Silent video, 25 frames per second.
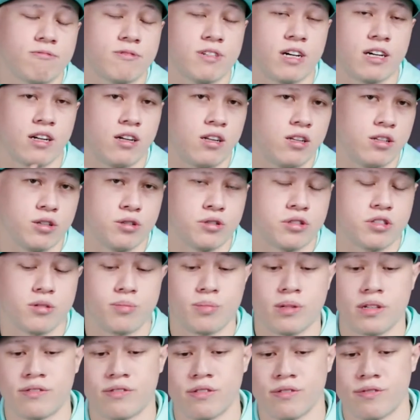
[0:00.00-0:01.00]
not all those
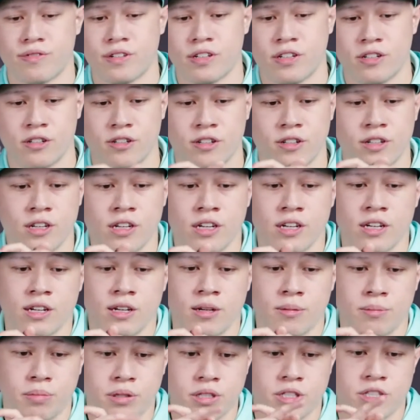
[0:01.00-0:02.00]
could be fulfilled.
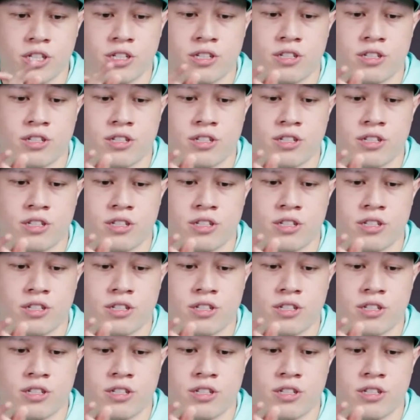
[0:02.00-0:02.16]
But